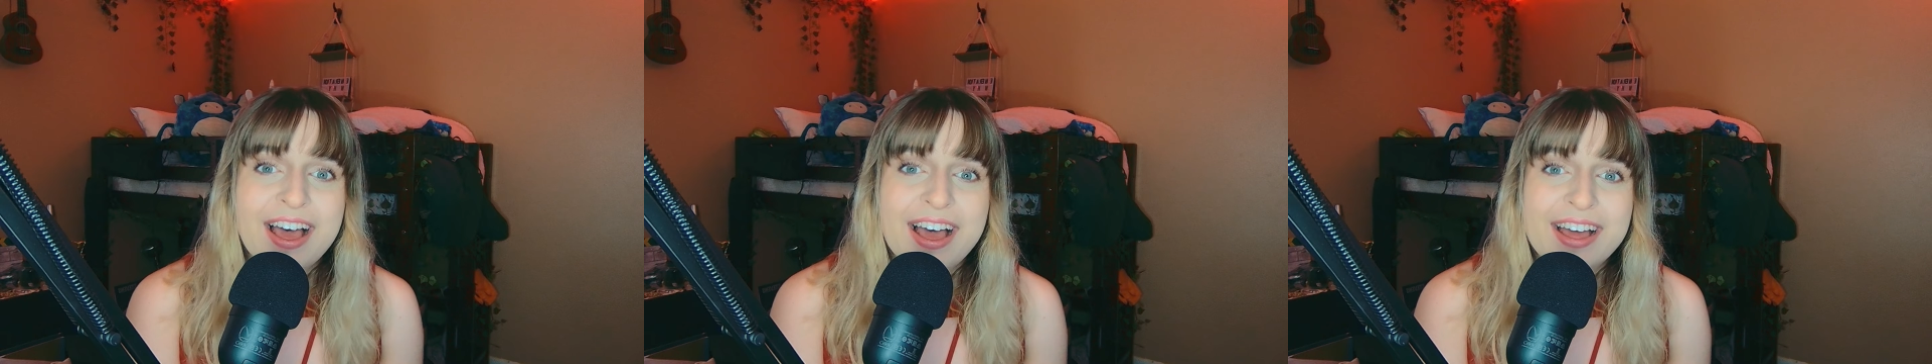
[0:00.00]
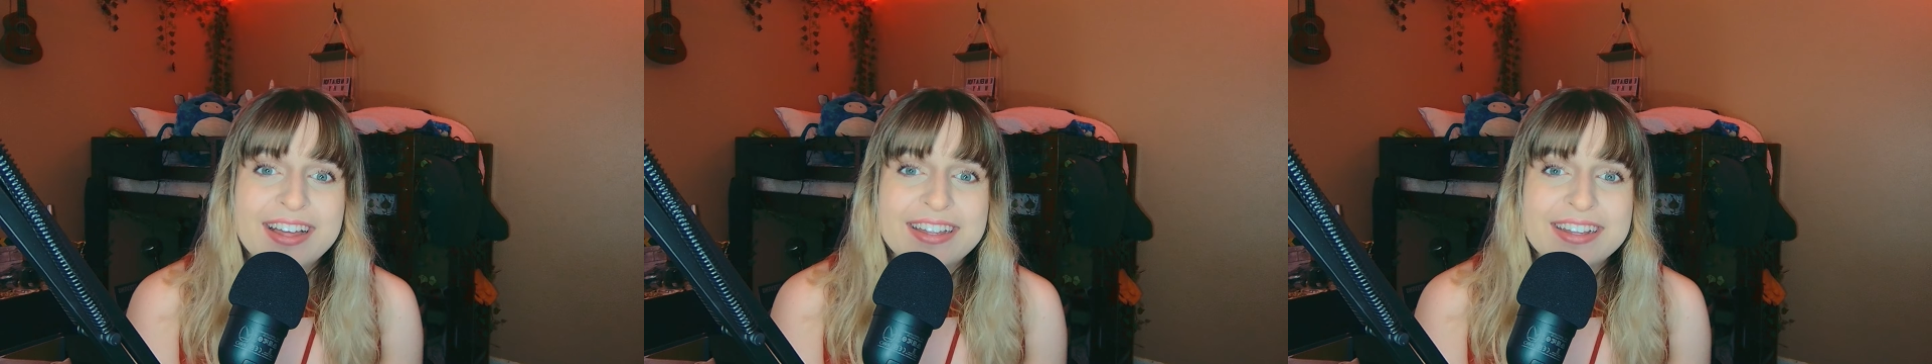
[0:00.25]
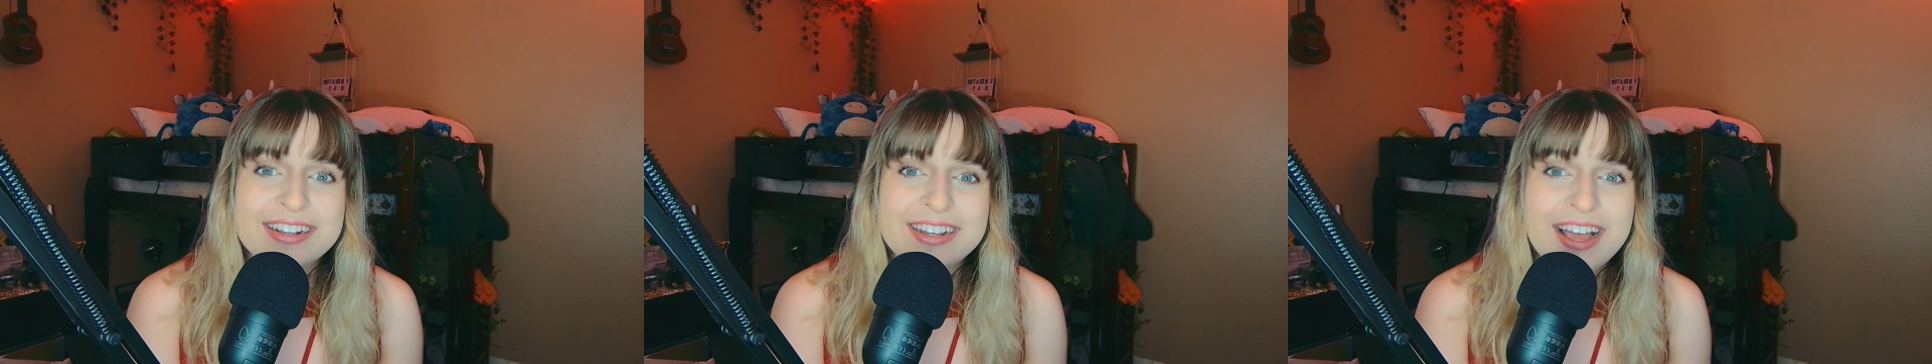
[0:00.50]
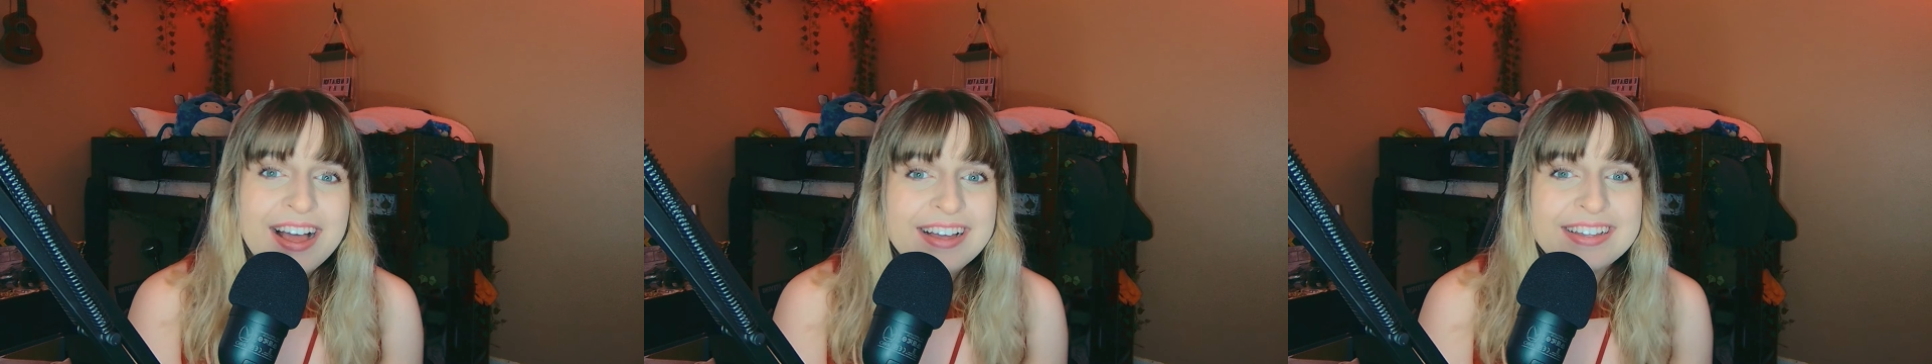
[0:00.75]
And
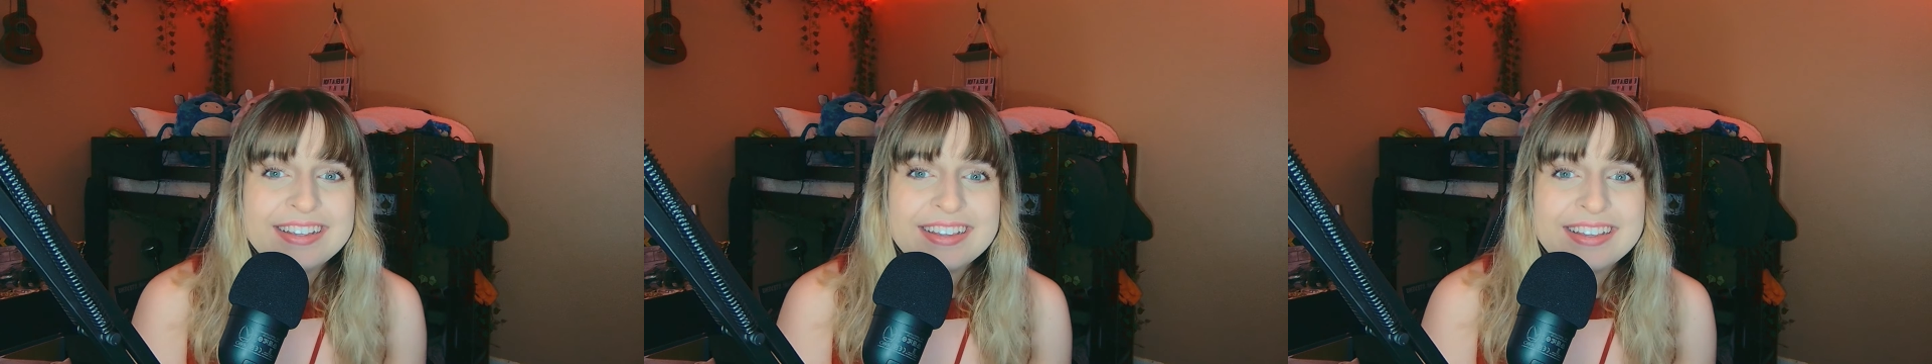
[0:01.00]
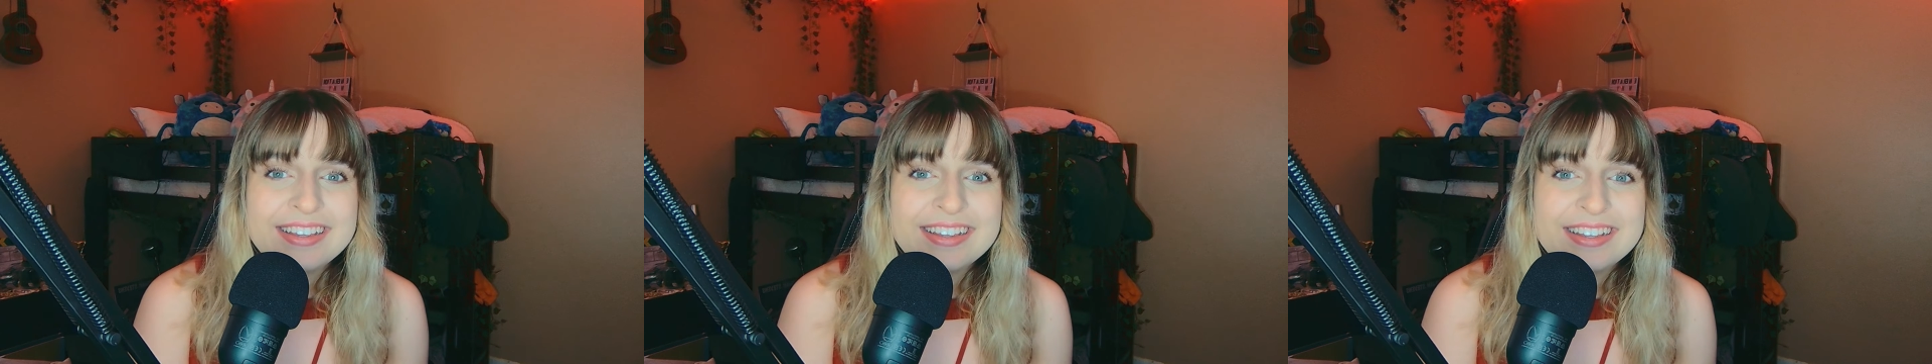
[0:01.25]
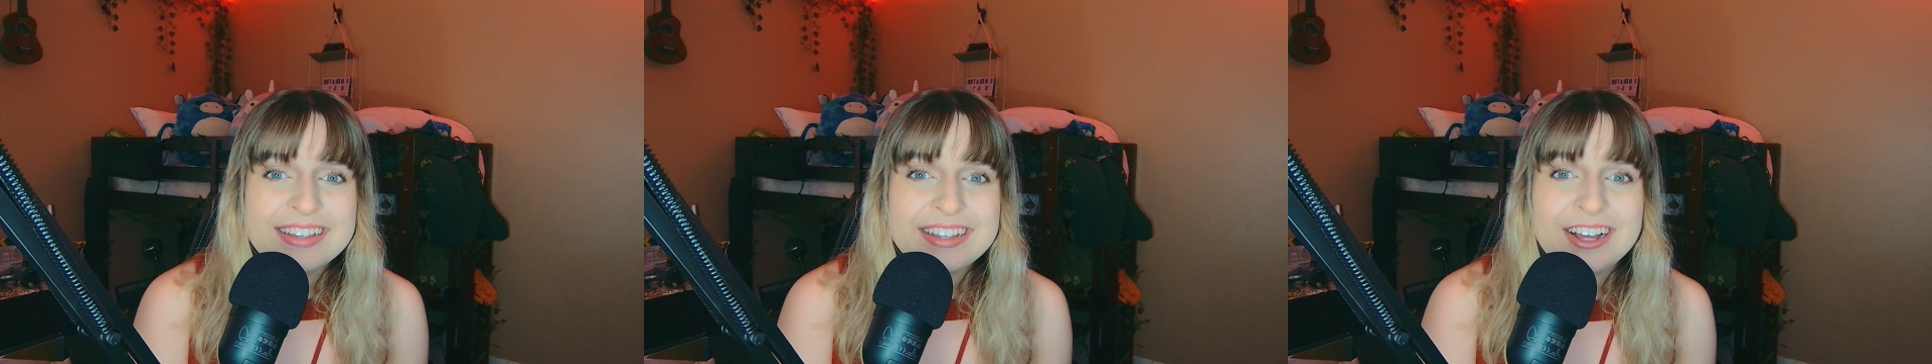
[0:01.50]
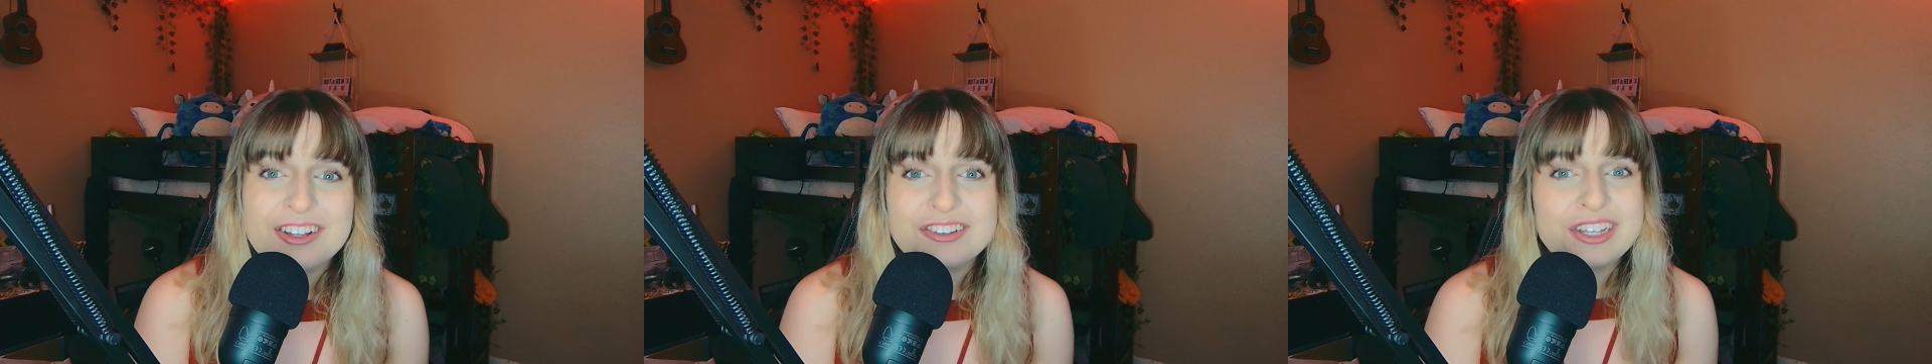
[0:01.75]
yeah,
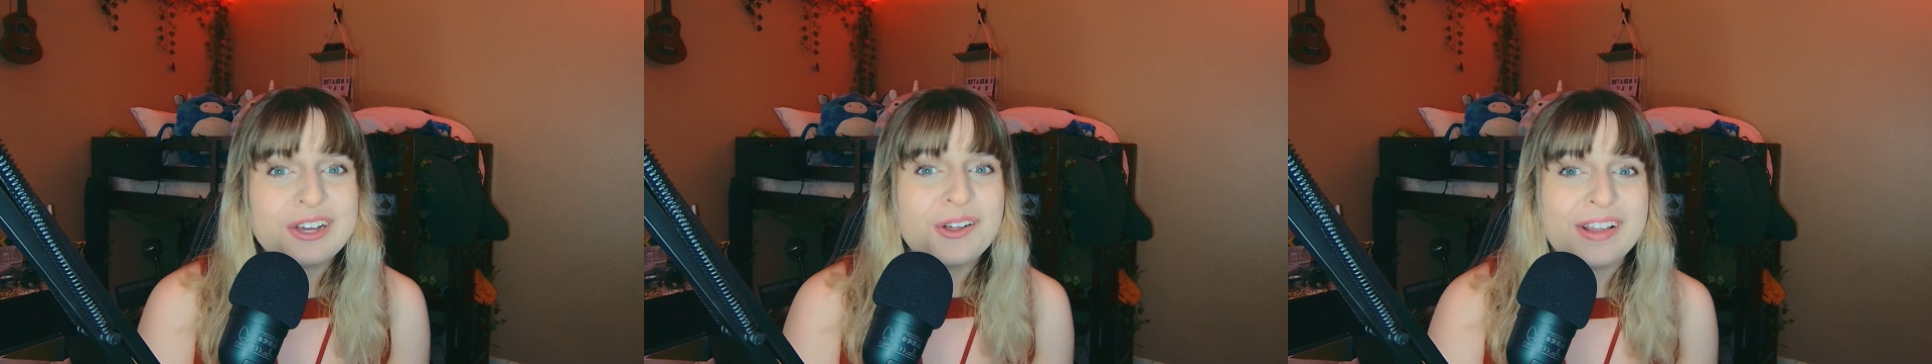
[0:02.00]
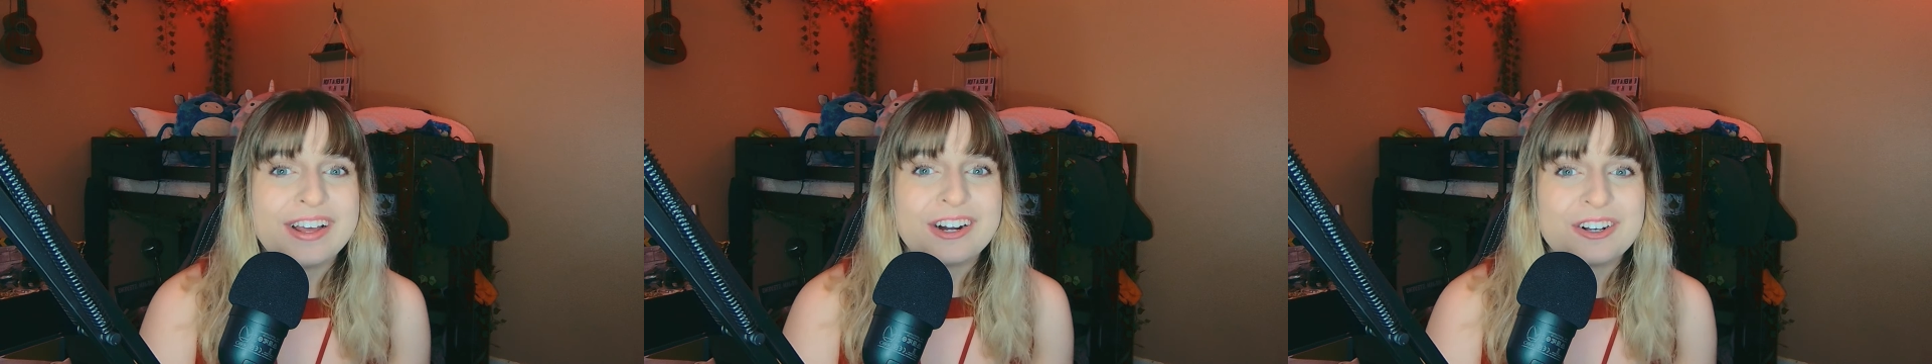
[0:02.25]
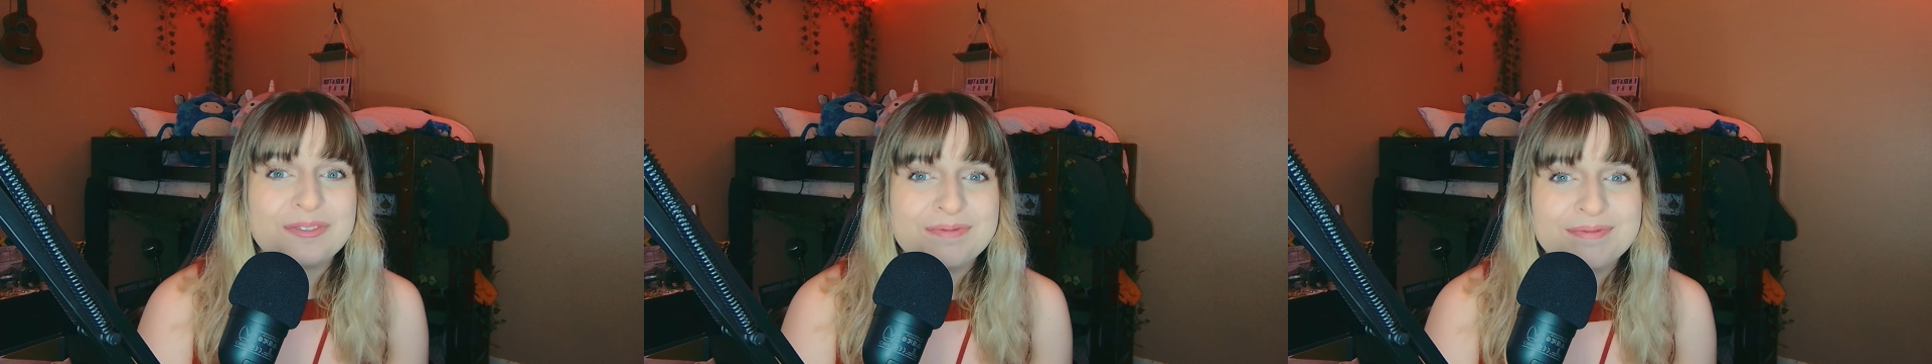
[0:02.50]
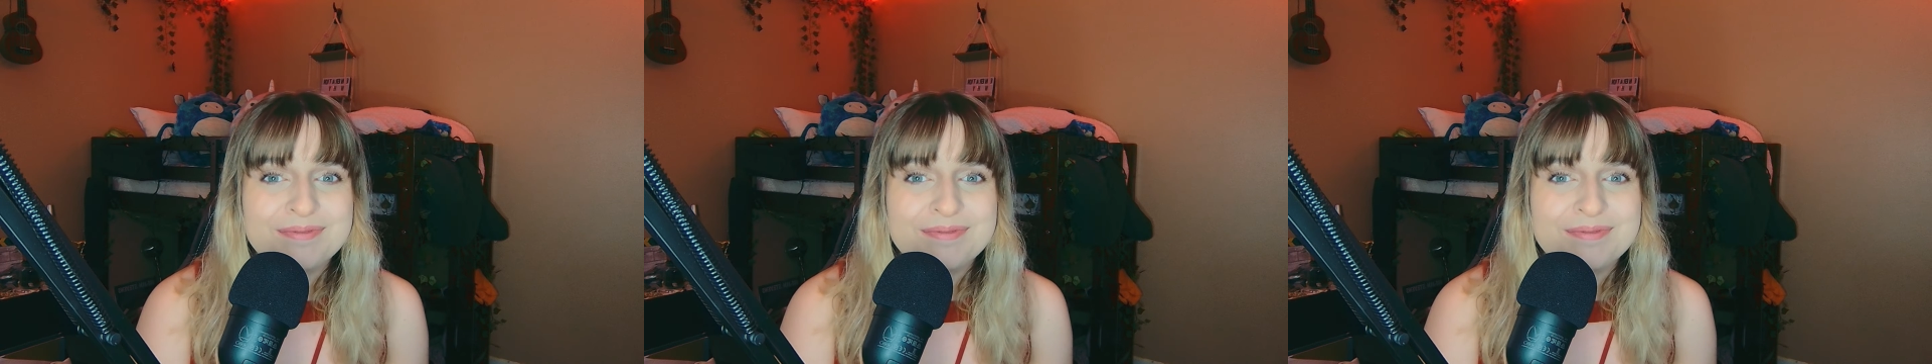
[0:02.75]
I'll see y'all later.